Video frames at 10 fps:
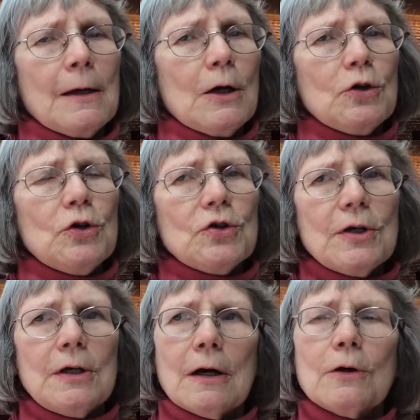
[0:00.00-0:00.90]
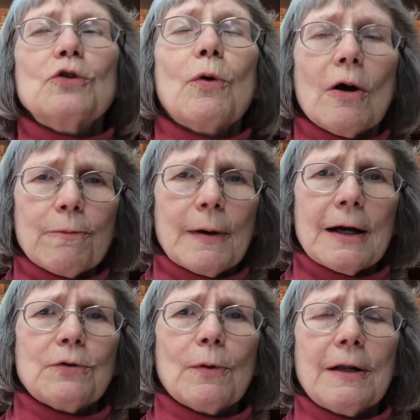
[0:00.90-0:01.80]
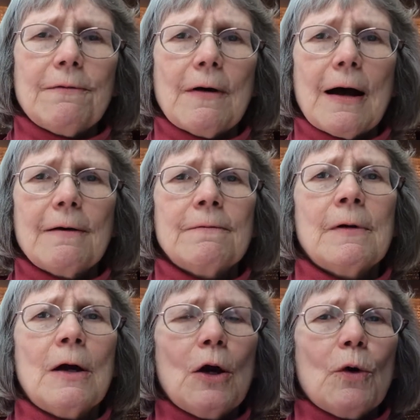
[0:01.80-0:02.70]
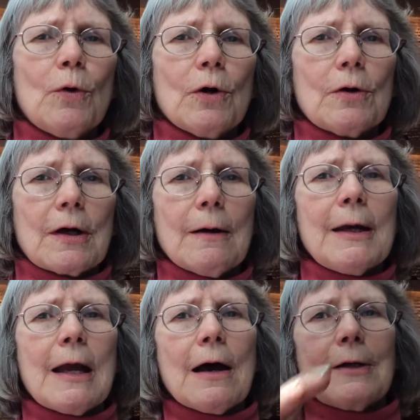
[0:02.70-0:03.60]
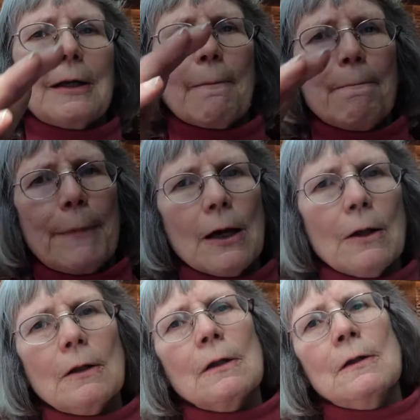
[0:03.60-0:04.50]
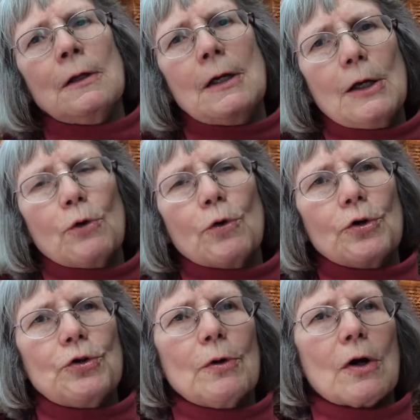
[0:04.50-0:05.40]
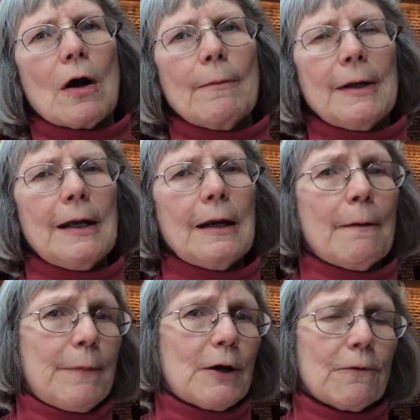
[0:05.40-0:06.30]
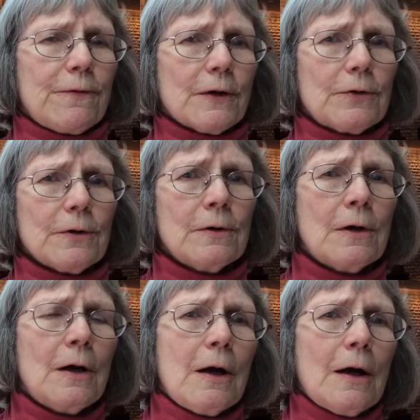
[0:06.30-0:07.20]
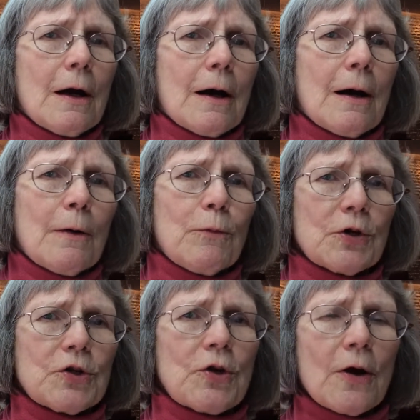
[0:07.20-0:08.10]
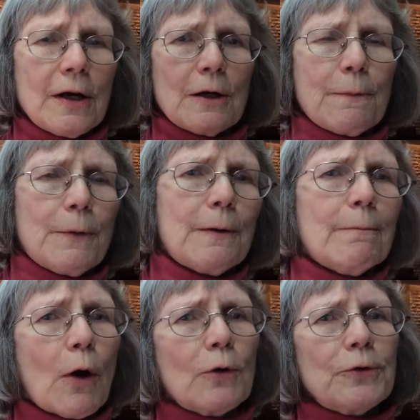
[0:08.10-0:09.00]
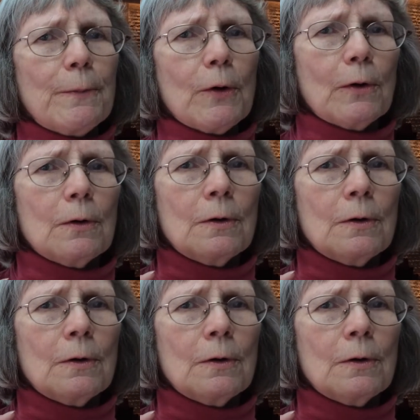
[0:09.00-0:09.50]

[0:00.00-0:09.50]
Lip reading: usually 12 by 25. We're coming out in a bell in order to accommodate a bigger filter. We're starting to put multiple